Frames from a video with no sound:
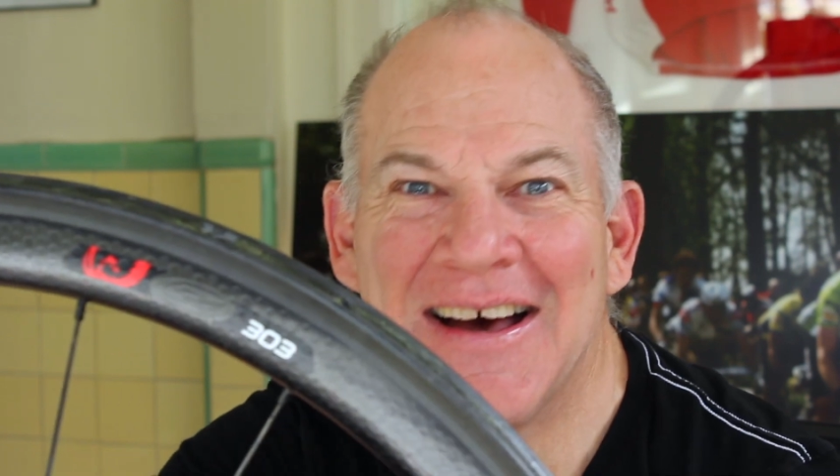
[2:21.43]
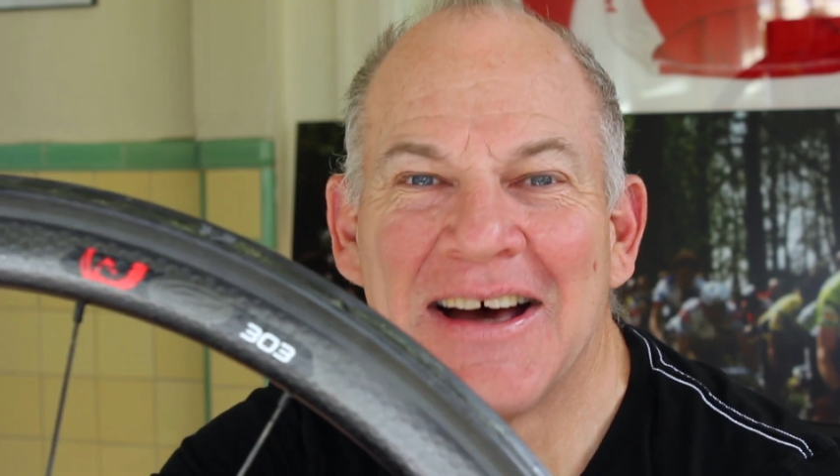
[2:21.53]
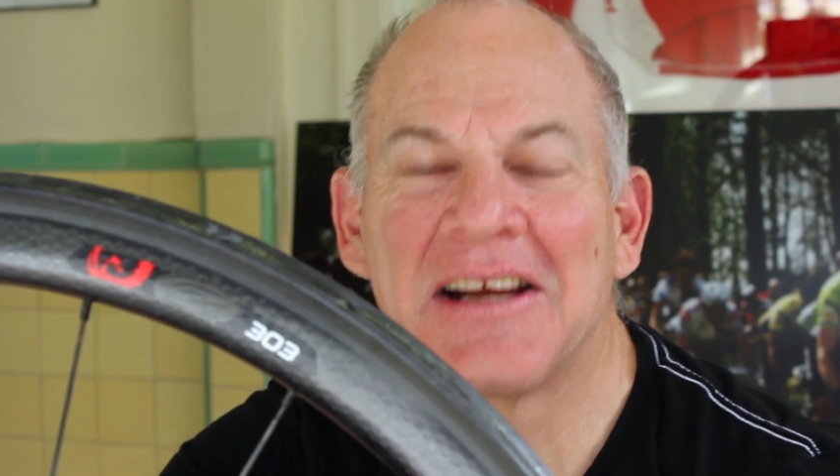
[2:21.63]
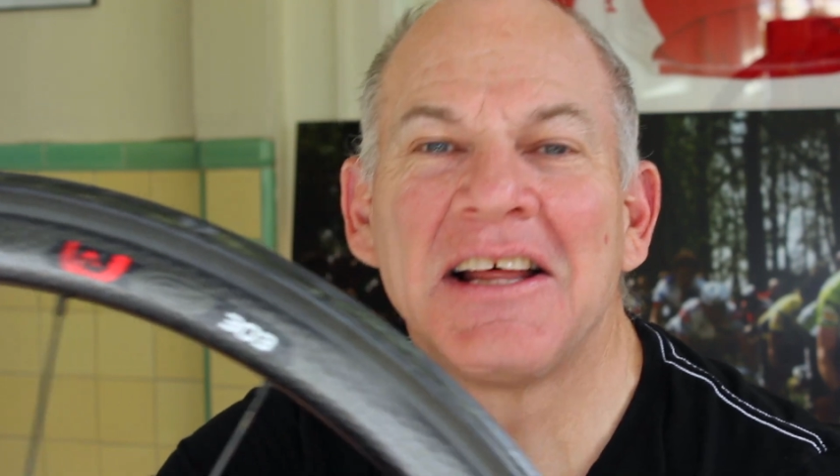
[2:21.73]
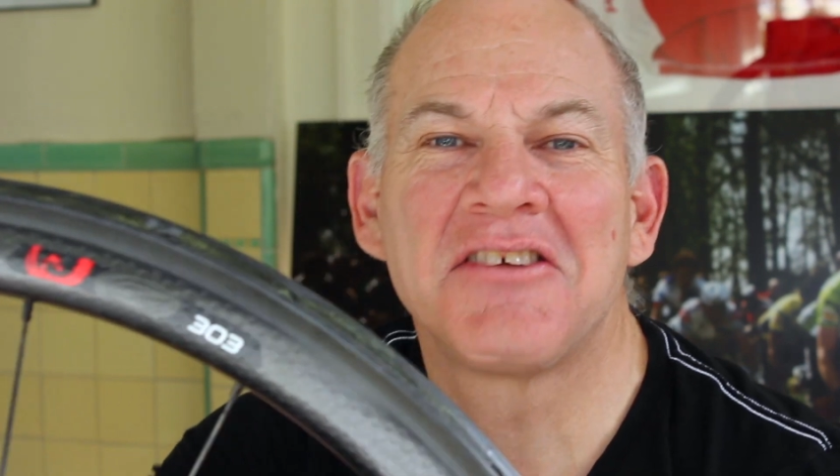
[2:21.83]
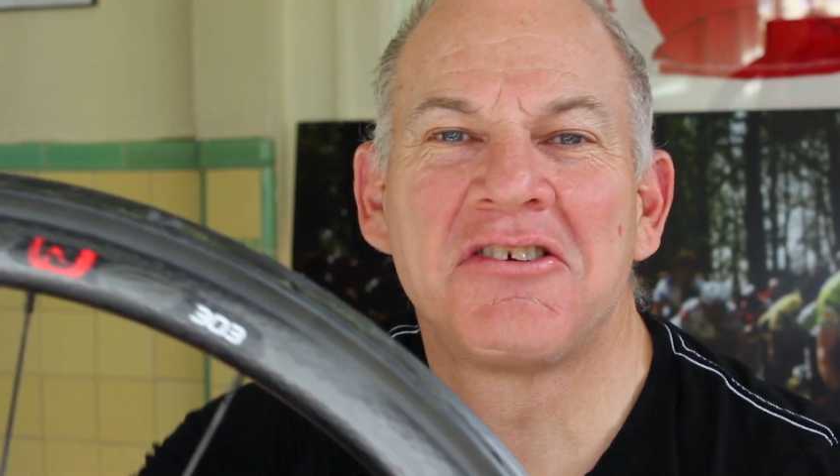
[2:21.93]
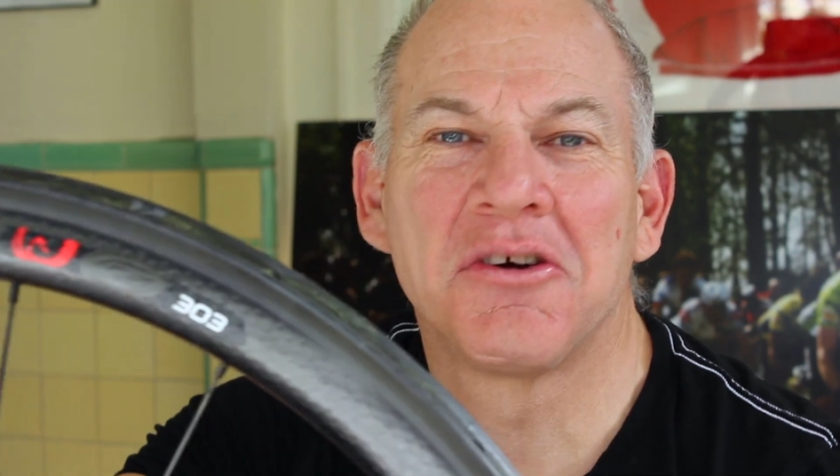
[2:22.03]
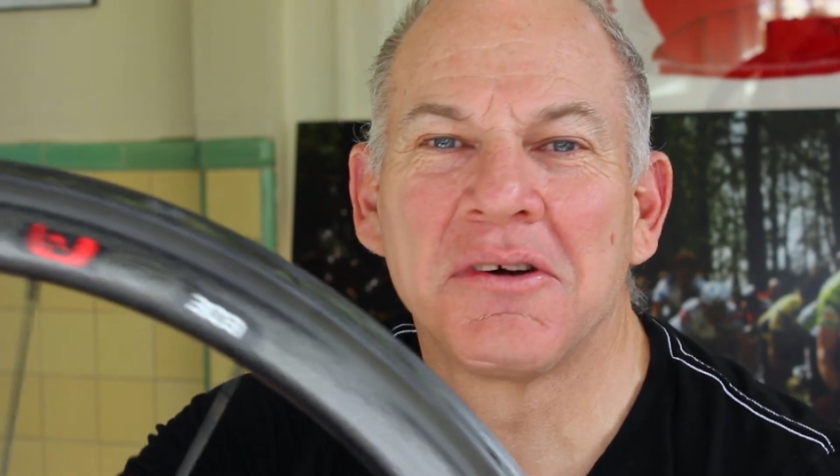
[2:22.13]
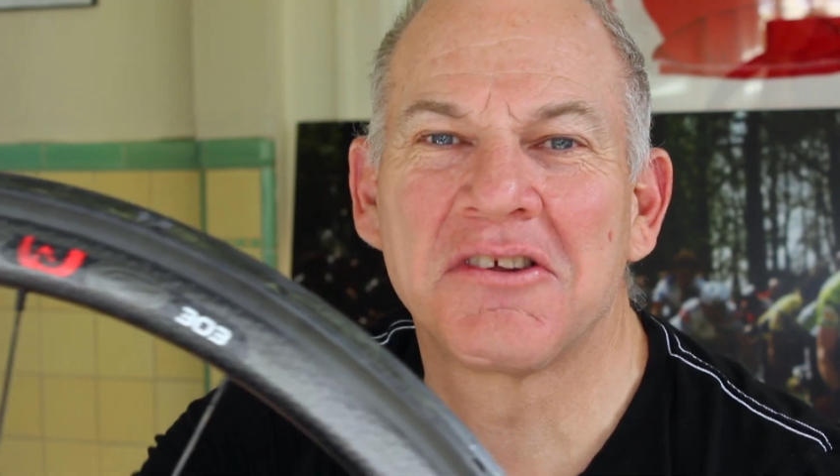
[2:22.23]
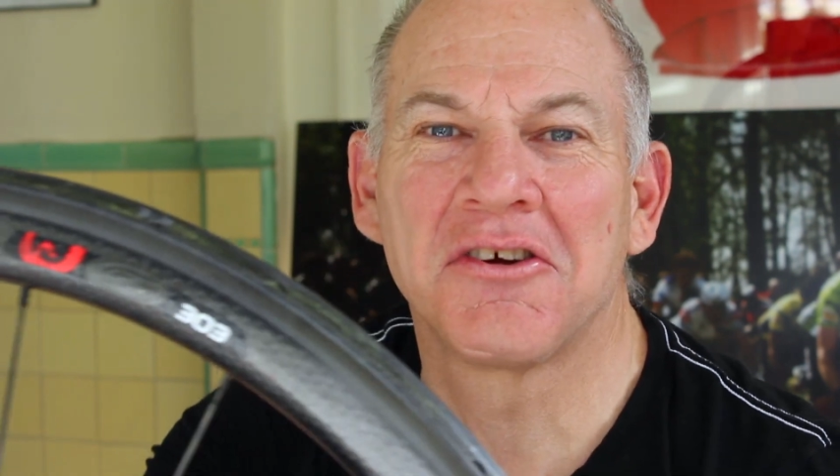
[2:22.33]
unless
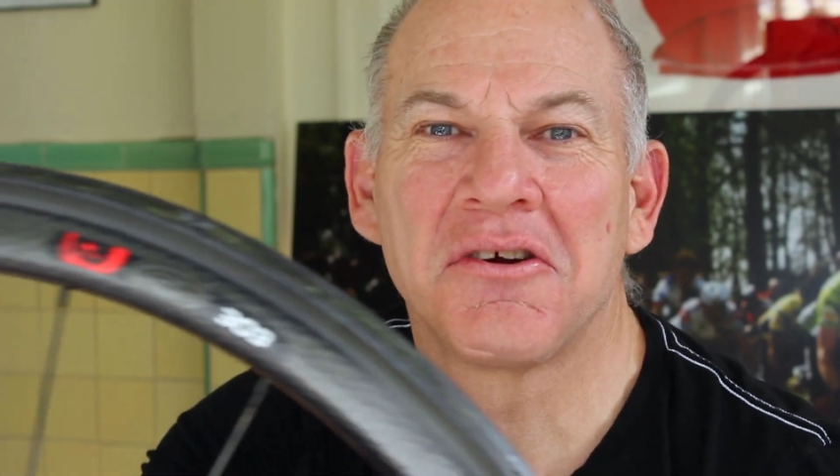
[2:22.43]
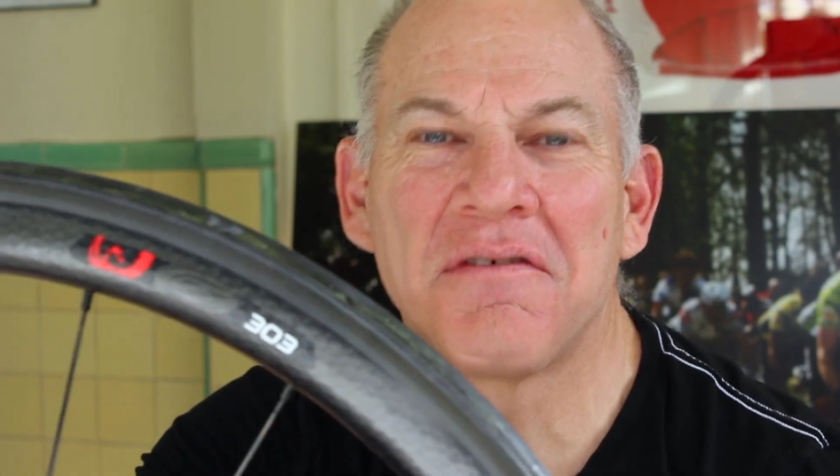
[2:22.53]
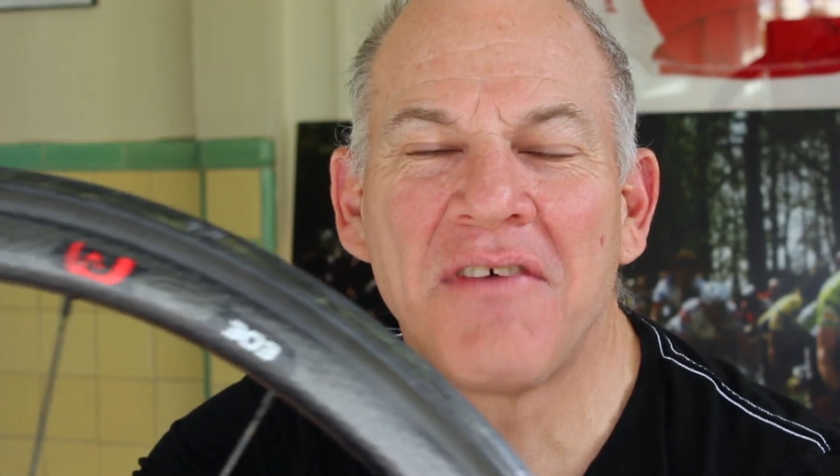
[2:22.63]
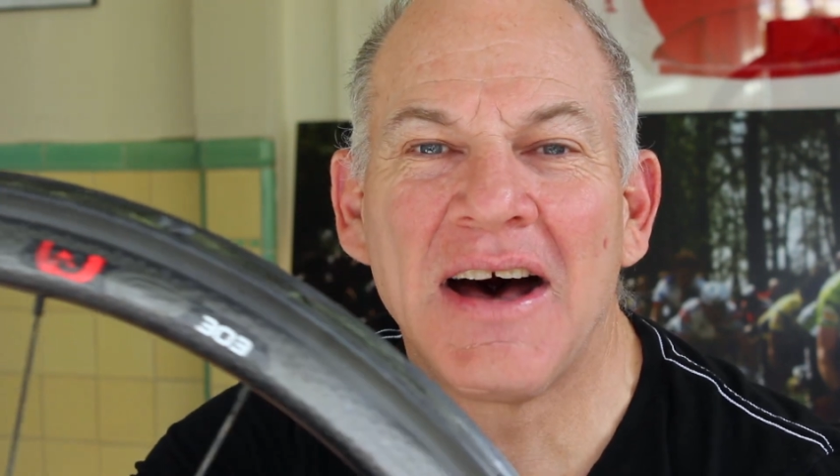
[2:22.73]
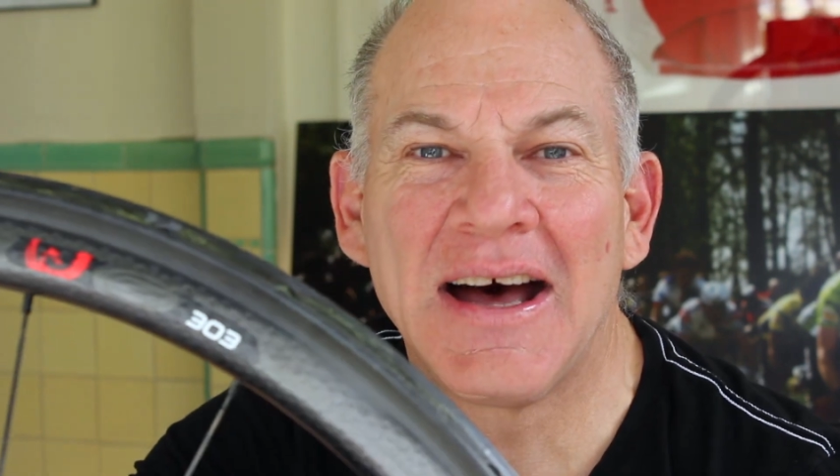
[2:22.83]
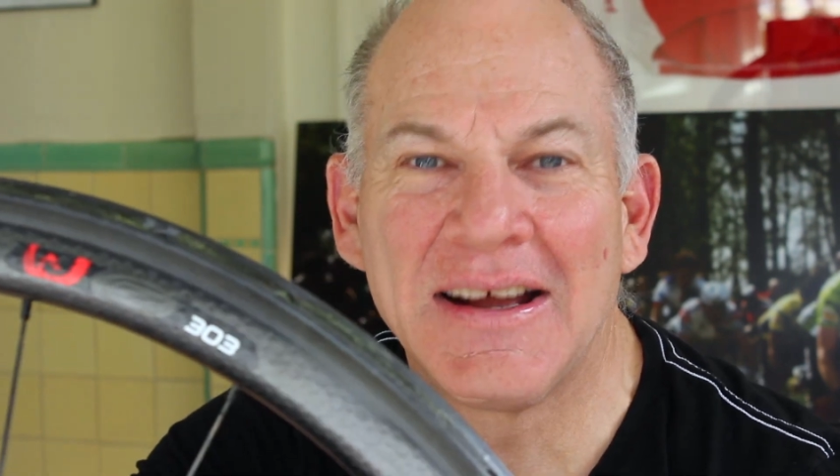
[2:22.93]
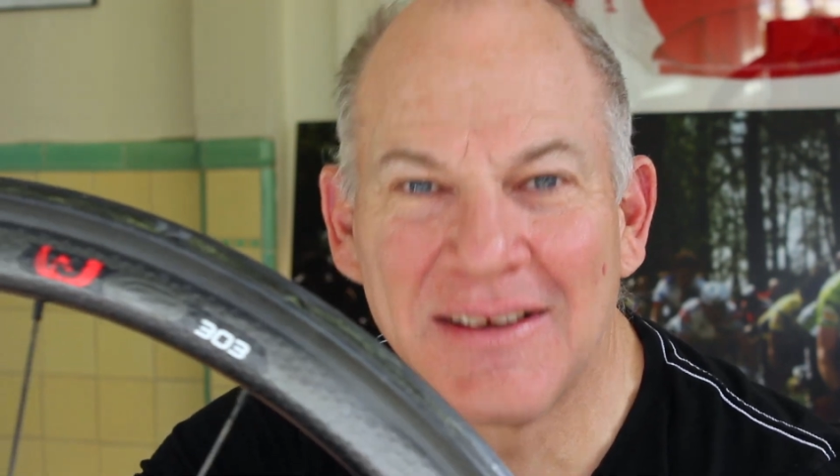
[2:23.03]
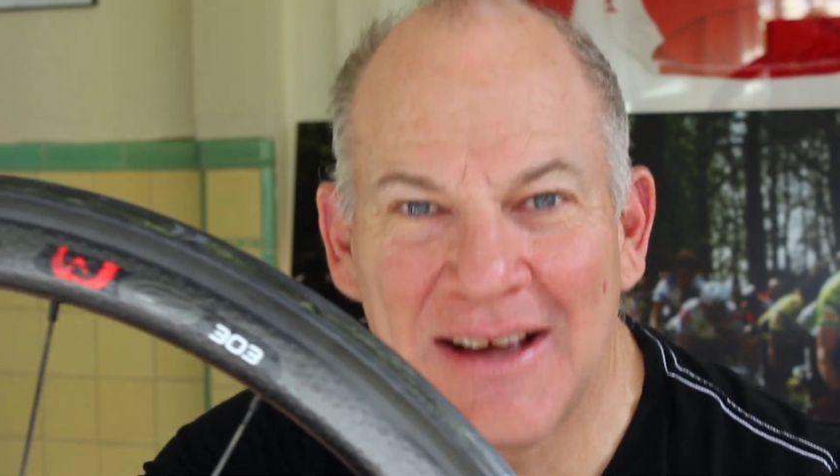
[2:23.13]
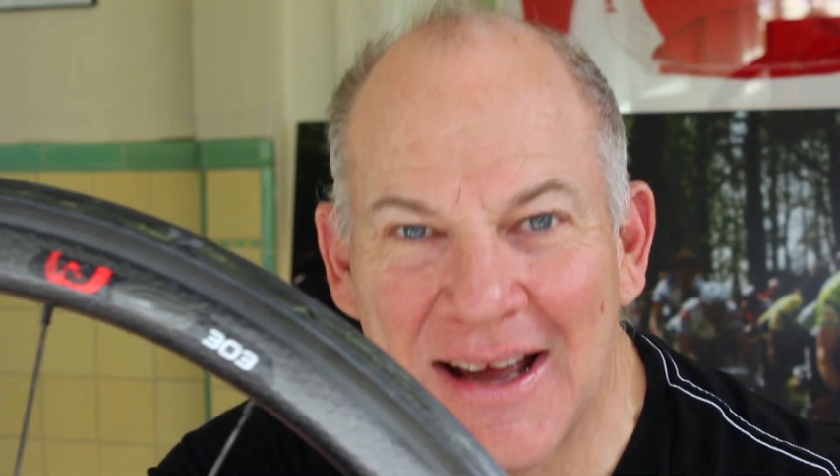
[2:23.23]
you're a certified